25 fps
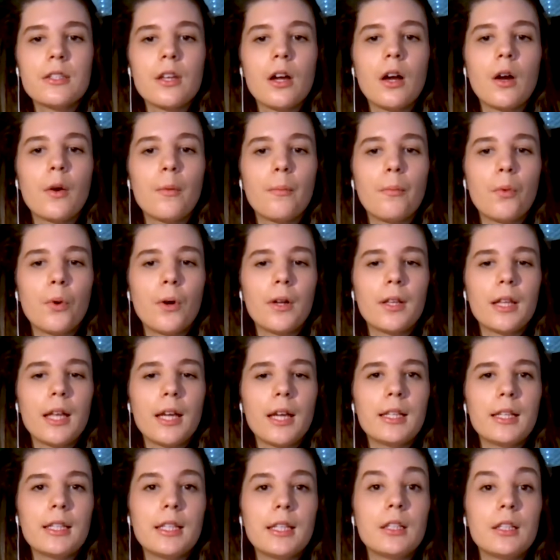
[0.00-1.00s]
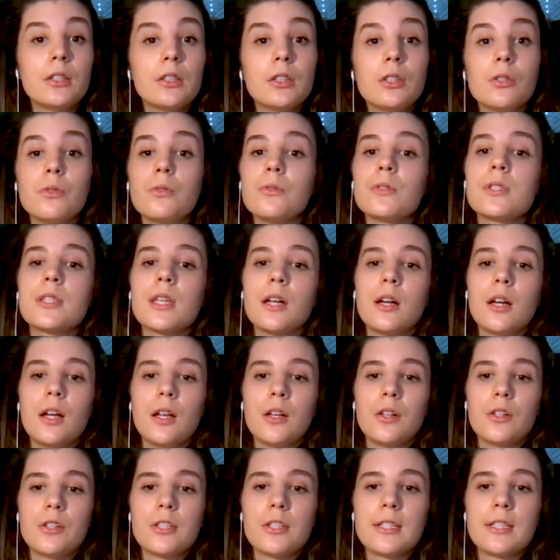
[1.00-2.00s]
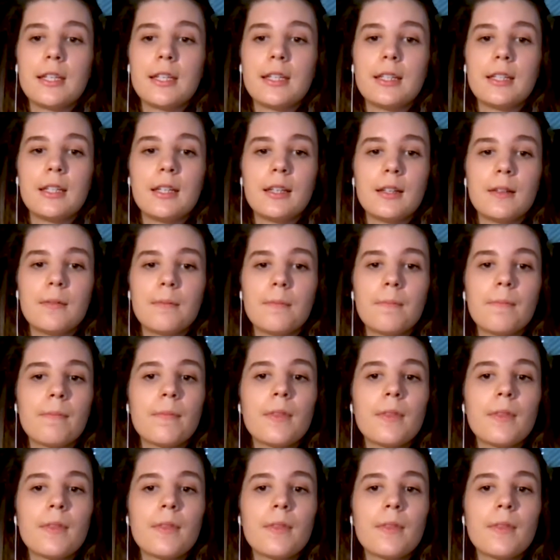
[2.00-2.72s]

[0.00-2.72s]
are more likely to lose their understanding.